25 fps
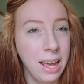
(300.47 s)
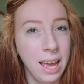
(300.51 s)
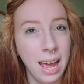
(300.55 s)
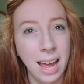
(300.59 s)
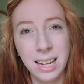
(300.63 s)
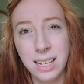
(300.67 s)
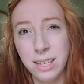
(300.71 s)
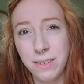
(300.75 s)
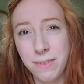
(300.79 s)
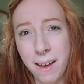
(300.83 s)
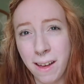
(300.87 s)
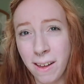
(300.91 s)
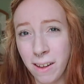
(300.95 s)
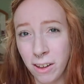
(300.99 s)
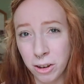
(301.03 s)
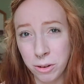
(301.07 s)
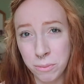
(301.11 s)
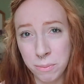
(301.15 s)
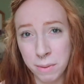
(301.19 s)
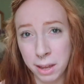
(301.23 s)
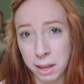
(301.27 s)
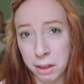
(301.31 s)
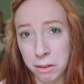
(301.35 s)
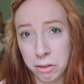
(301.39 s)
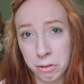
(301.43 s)
It's followed
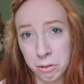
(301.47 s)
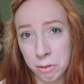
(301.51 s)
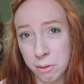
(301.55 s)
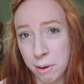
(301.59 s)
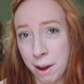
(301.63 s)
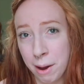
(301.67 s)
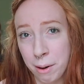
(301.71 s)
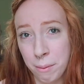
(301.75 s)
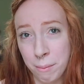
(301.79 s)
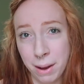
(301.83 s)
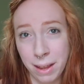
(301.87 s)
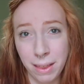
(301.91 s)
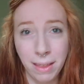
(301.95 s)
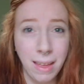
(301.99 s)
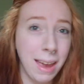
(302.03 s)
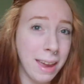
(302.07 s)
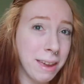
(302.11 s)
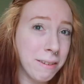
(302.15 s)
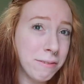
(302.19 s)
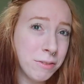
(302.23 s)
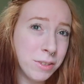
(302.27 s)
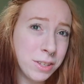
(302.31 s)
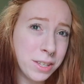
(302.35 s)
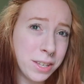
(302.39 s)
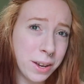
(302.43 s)
me throughout my
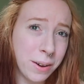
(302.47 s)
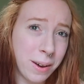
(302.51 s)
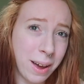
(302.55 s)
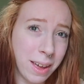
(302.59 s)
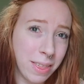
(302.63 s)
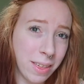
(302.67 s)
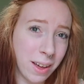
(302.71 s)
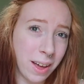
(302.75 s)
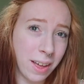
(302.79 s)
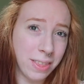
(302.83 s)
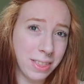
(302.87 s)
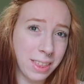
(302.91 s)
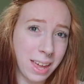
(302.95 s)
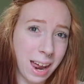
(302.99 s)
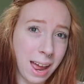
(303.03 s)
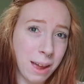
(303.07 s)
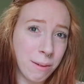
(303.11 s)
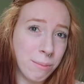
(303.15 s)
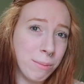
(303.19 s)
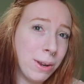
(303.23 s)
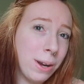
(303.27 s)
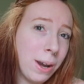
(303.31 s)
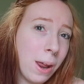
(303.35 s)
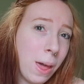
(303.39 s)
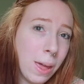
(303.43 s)
life, so I thought that I
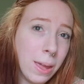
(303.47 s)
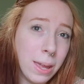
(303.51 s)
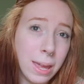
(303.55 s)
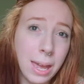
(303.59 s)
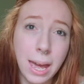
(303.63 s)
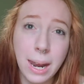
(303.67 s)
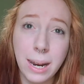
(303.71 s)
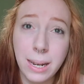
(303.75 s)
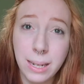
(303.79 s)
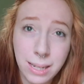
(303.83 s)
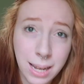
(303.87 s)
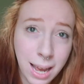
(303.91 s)
would get it